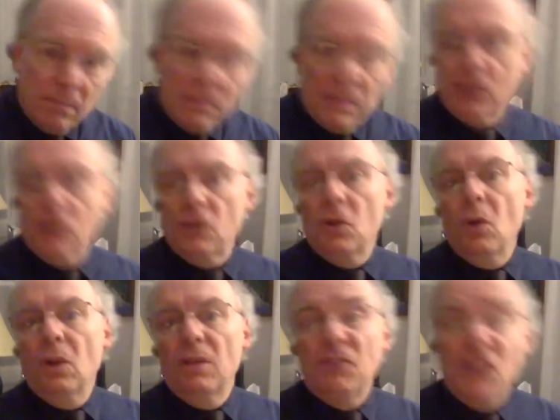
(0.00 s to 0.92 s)
That's a
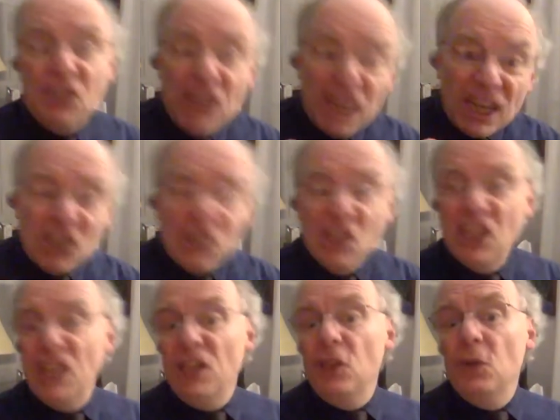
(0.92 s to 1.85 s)
total of 6
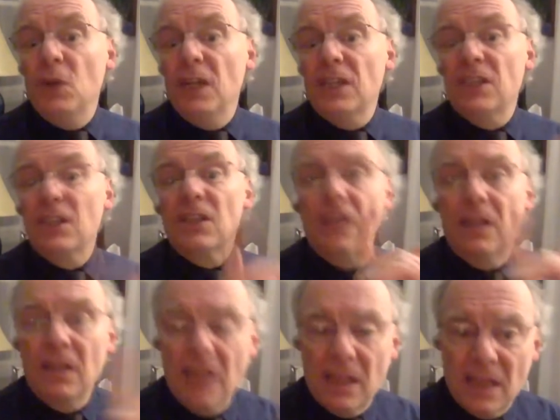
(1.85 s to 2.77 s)
little units
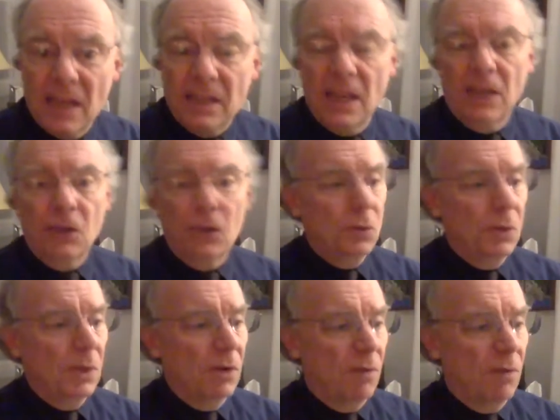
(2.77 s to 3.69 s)
that then take you to
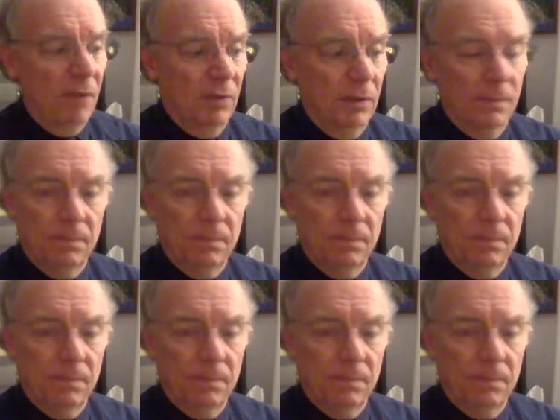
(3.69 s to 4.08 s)
an arrival.